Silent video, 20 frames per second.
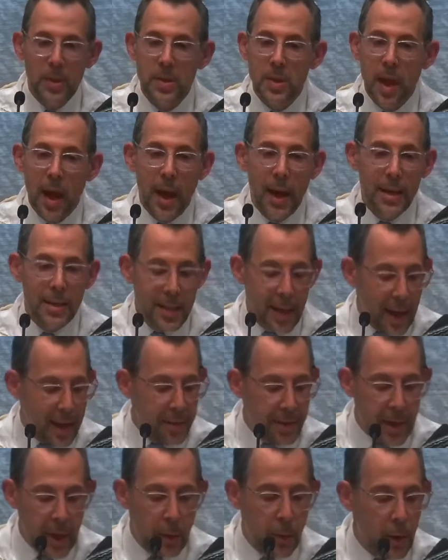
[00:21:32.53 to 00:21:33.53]
Besides,
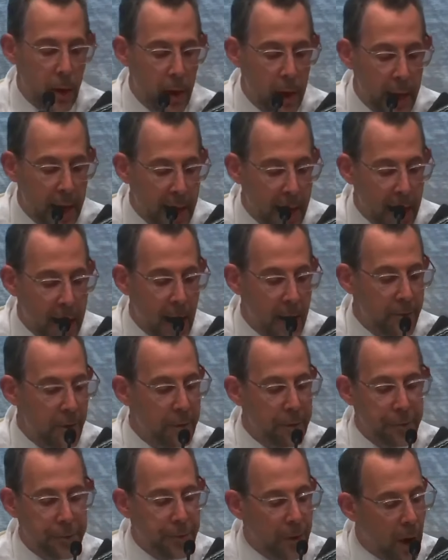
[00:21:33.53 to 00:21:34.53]
I think we're going to
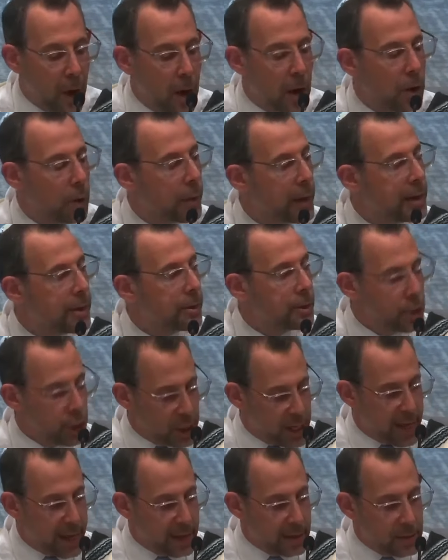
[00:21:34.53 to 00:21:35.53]
have a far greater
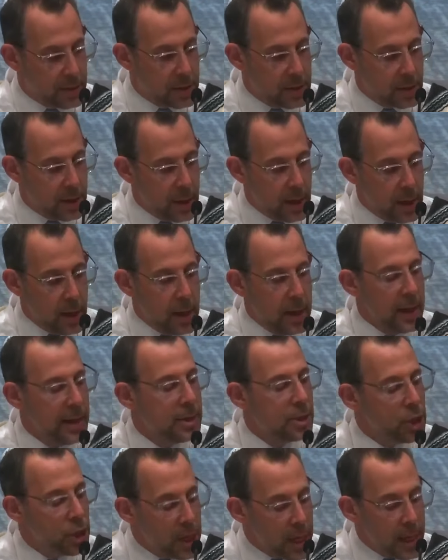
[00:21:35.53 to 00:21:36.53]
chance
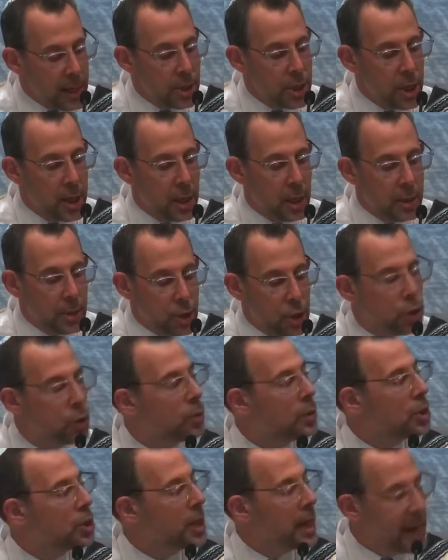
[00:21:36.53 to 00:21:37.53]
in changing a
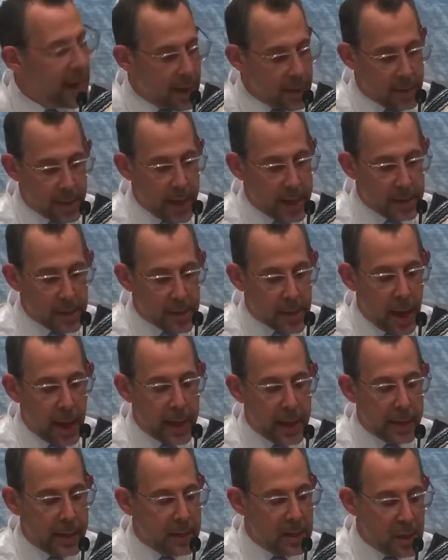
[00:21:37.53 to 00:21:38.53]
Jewish
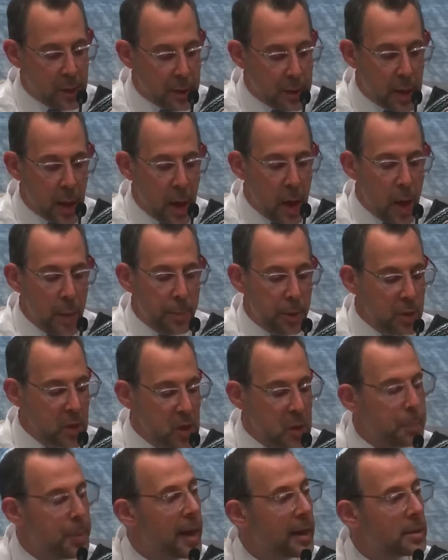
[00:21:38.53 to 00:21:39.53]
anti-Zionist
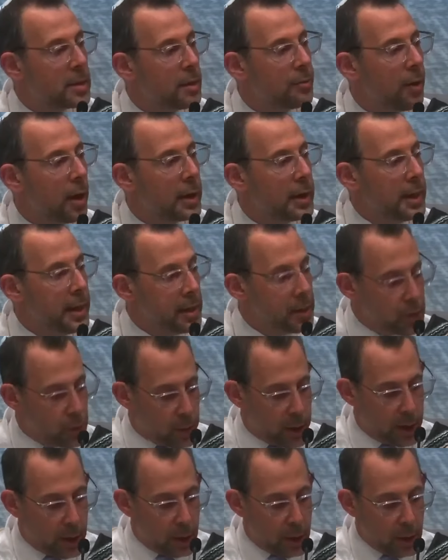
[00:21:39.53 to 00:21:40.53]
perspective on
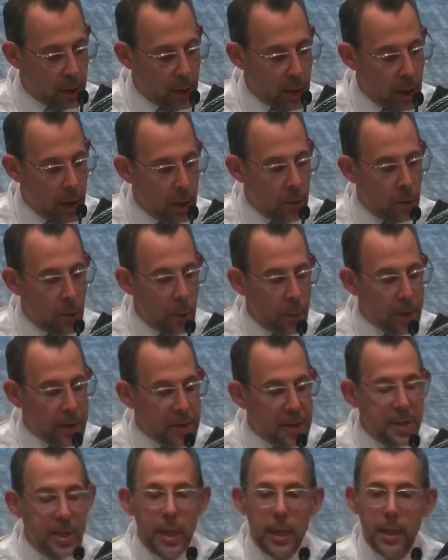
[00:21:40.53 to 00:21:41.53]
Israel when
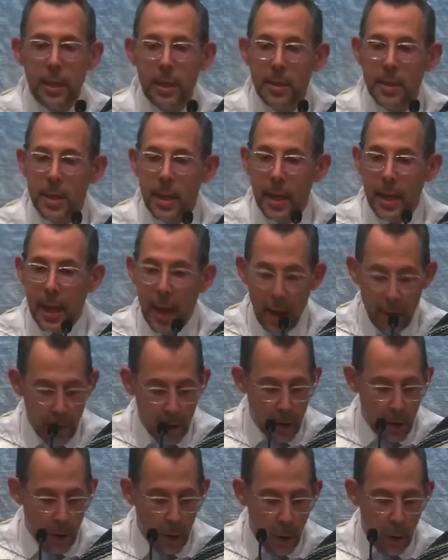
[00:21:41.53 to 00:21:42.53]
we're seated
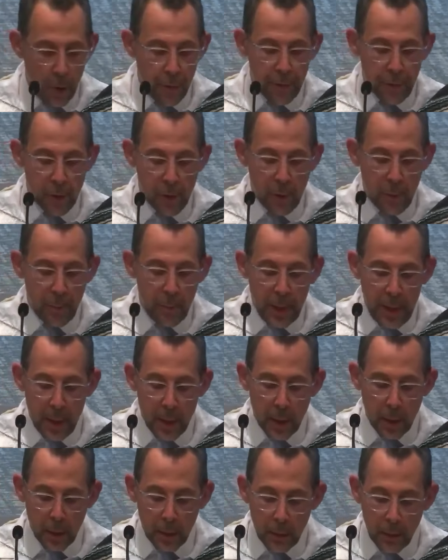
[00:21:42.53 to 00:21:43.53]
together over a
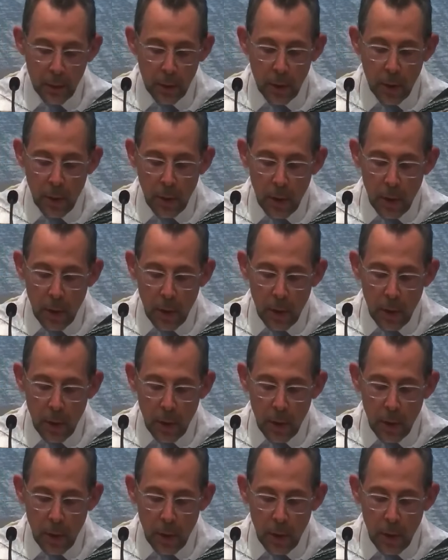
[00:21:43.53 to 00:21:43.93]
meal